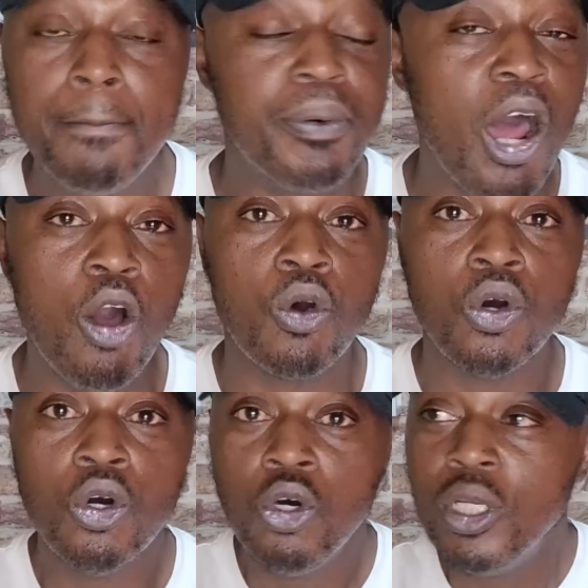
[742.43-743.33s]

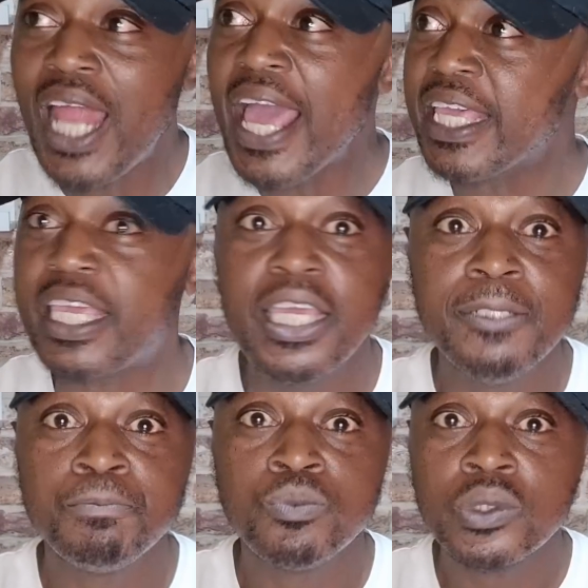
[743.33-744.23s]
Bro, like,
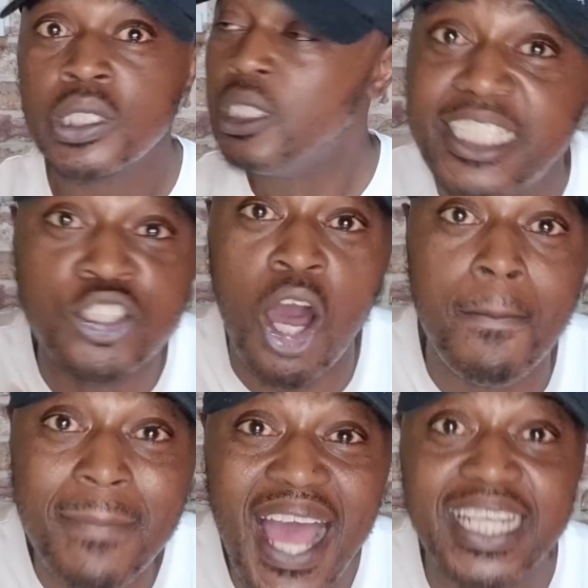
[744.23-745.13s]
he's
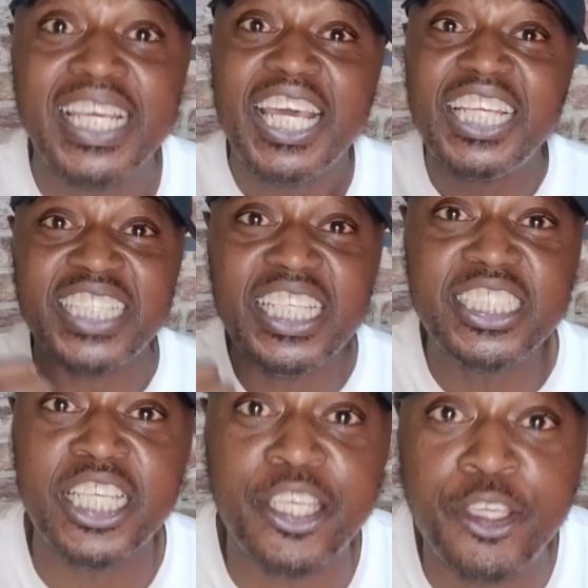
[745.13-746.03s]
not a man. He's
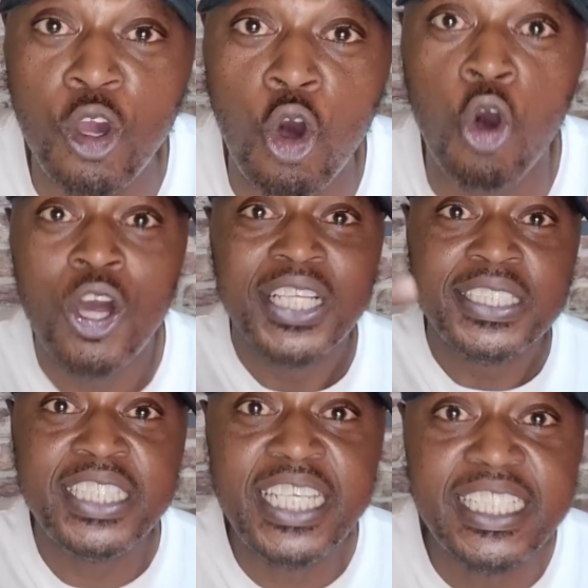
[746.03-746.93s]
insecure,
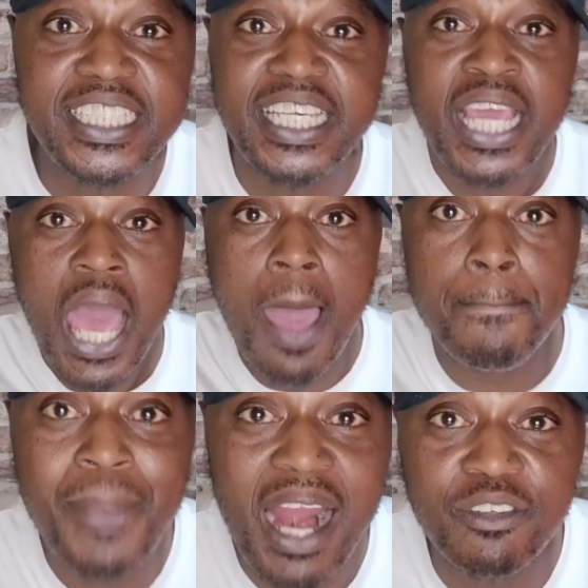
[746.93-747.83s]
needy,
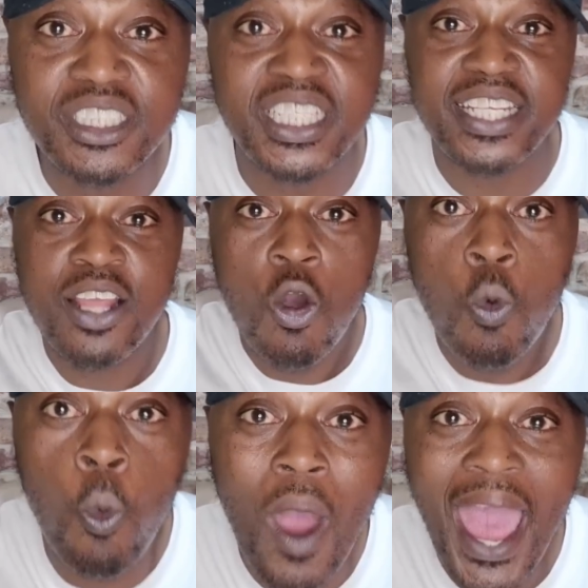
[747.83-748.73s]
embarrassing,
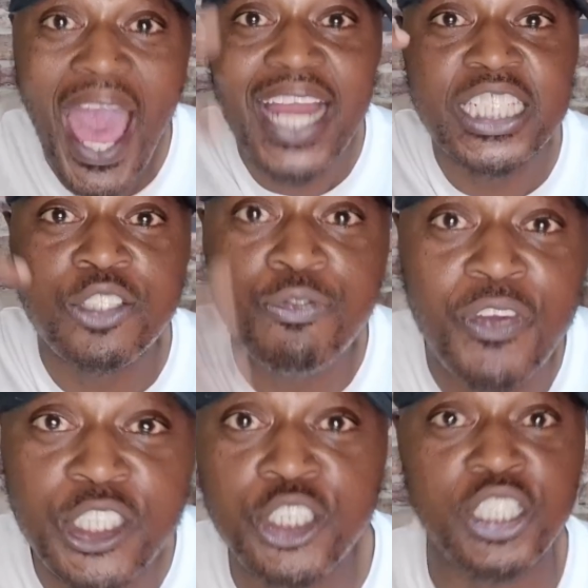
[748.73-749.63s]
wet, and he's
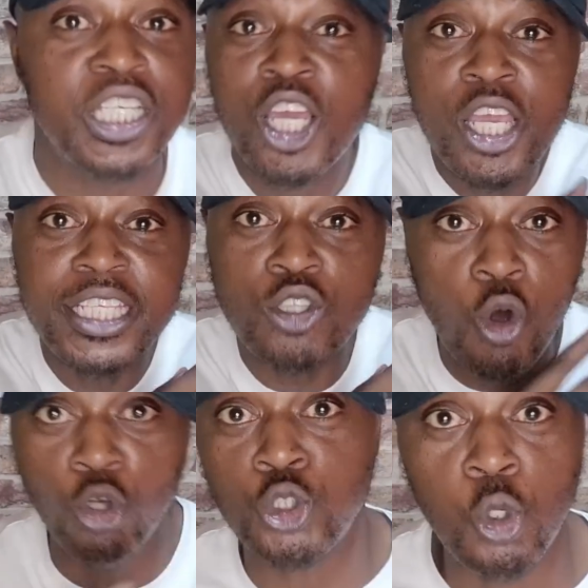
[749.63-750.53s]
fishy. He's
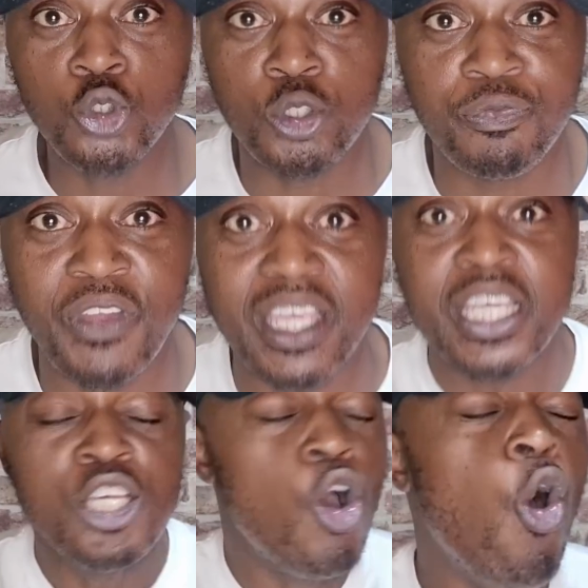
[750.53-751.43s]
all sorts of
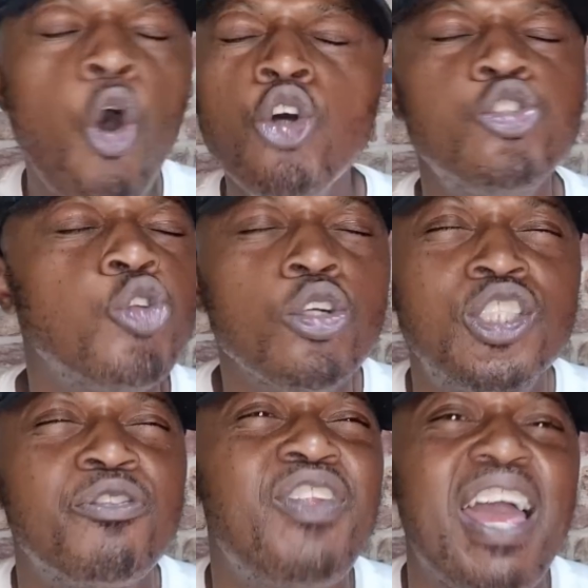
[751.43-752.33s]
things. All
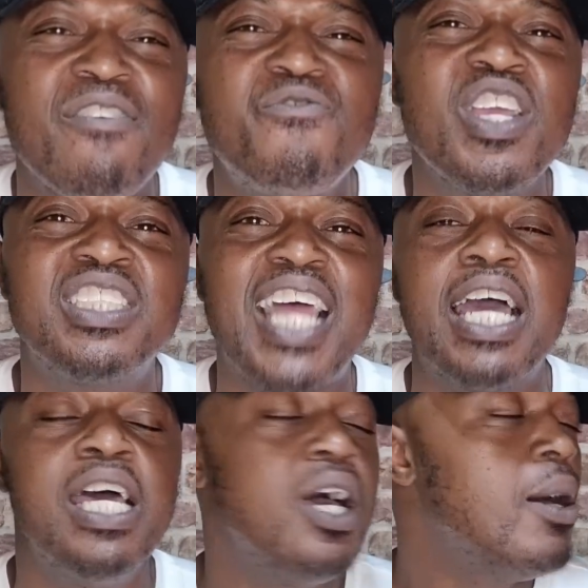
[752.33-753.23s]
sorts of, like, things
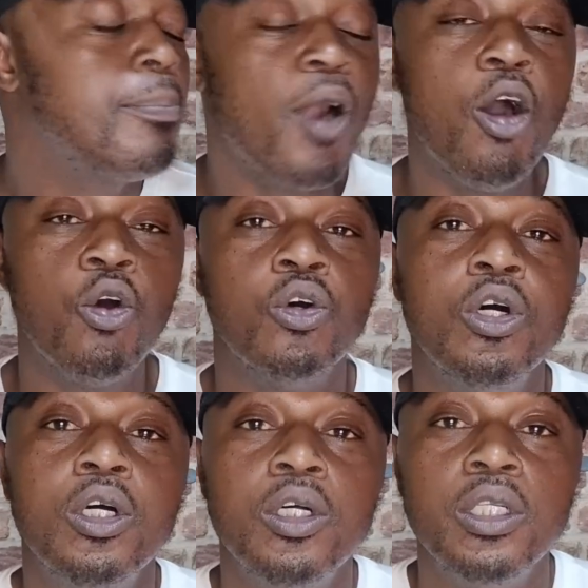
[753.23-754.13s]
that... Bro,
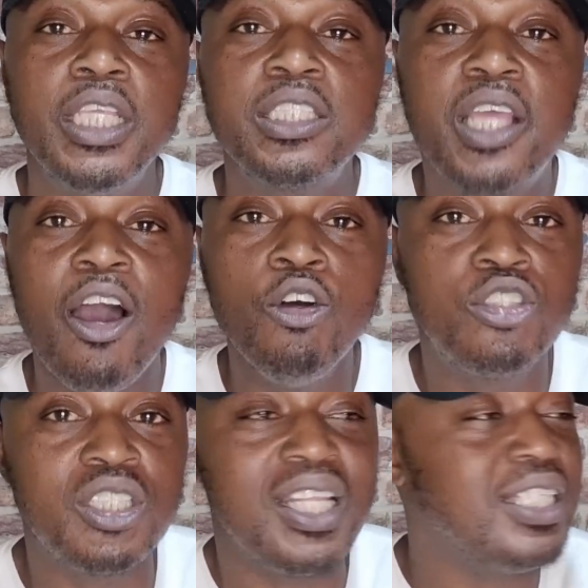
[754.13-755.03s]
this
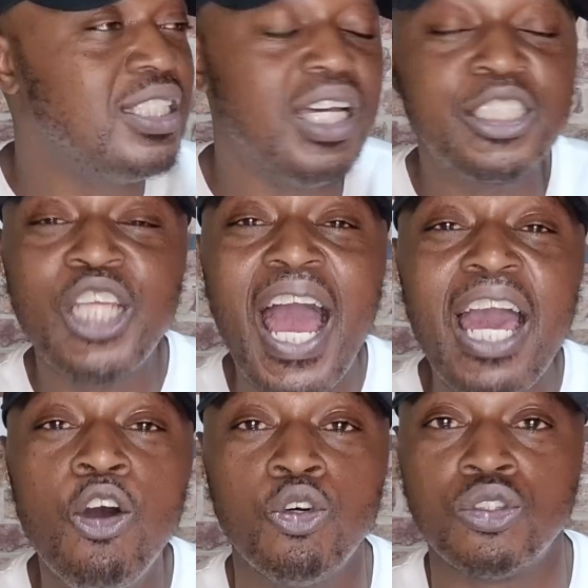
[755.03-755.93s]
girl's a
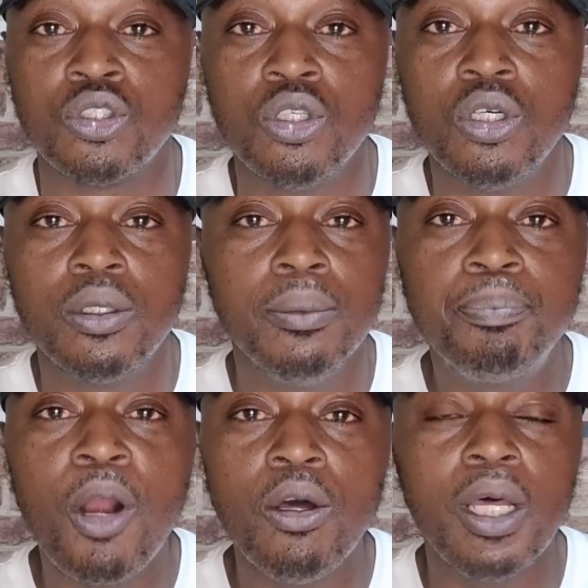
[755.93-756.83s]
child.
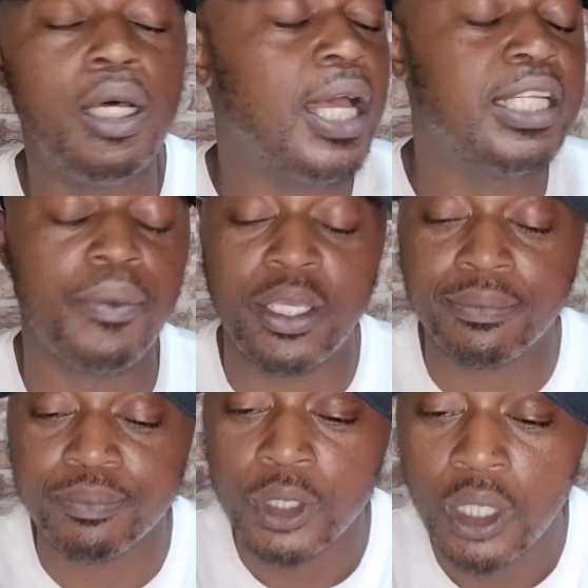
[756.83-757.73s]
Bro, anyway...